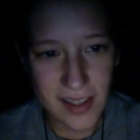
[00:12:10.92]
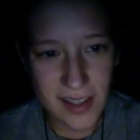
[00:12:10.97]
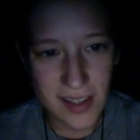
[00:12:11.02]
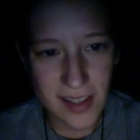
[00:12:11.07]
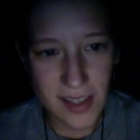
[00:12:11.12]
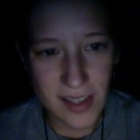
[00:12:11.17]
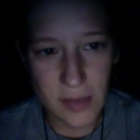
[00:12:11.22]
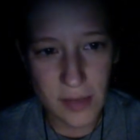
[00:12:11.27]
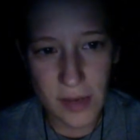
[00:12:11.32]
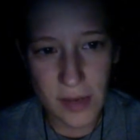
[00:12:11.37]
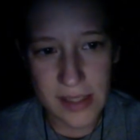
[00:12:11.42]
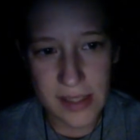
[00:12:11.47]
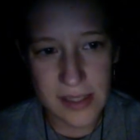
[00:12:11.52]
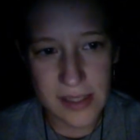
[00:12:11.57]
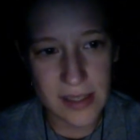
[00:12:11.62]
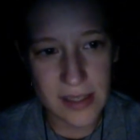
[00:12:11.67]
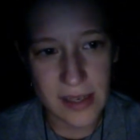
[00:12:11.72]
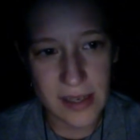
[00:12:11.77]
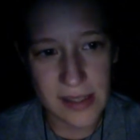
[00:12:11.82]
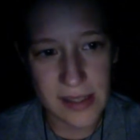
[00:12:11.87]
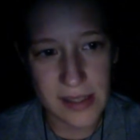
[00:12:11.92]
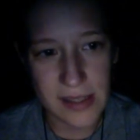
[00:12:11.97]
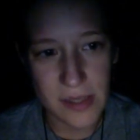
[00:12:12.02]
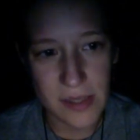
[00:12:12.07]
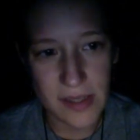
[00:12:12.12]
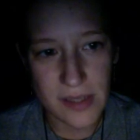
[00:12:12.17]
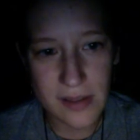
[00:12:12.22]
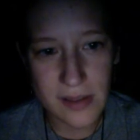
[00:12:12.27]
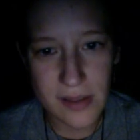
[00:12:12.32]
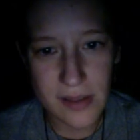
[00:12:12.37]
He raised his glass to
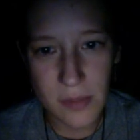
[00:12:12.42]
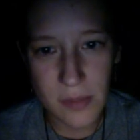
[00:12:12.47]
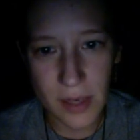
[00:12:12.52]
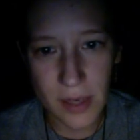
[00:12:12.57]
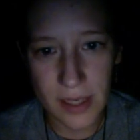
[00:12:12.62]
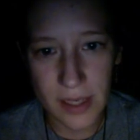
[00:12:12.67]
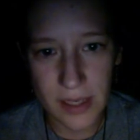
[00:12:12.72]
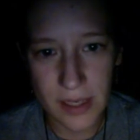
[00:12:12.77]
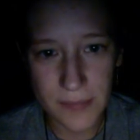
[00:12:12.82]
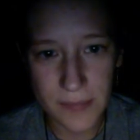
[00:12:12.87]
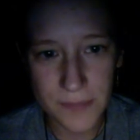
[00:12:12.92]
me, smiling.